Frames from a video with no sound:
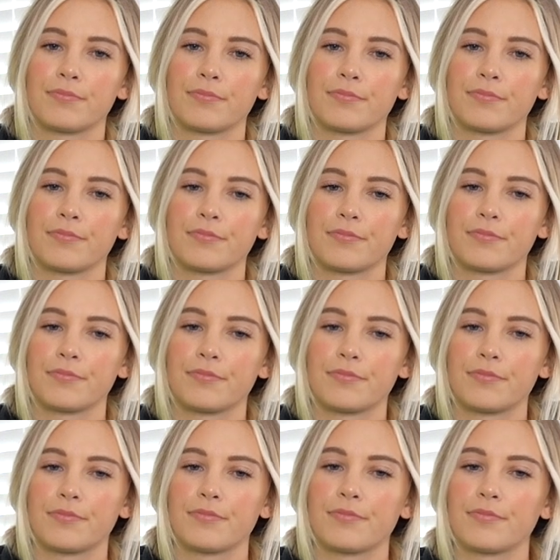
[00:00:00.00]

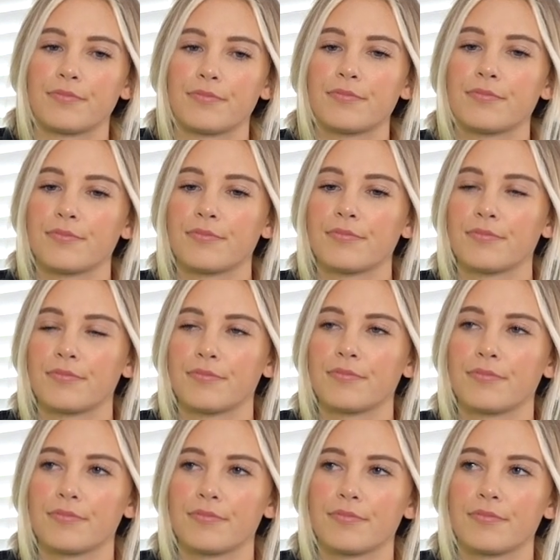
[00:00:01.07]

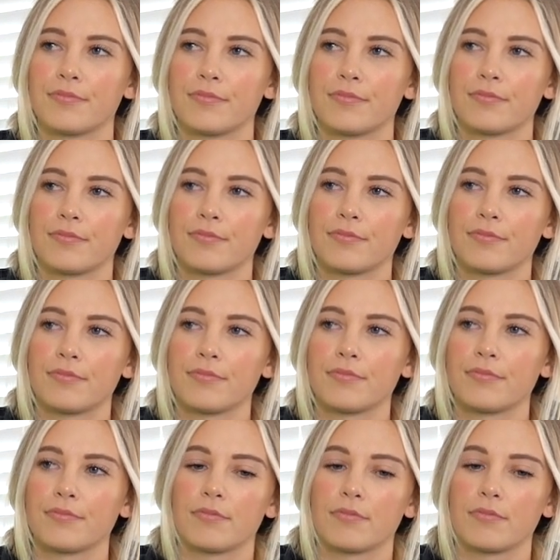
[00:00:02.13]

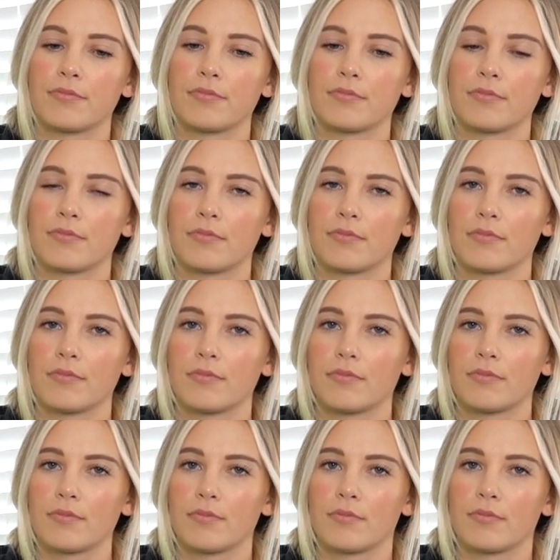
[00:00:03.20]

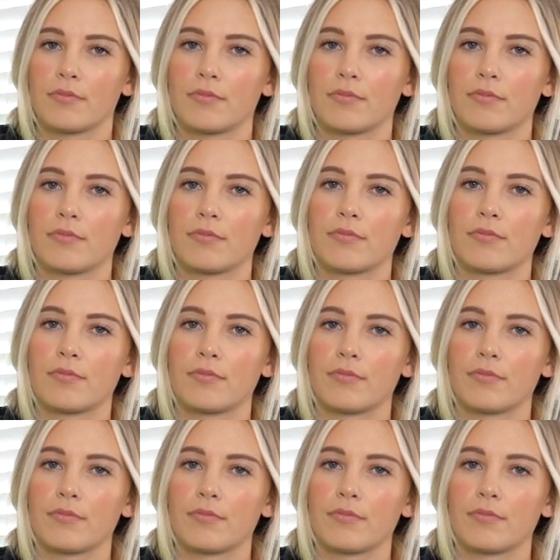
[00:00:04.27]
The person shown says nothing.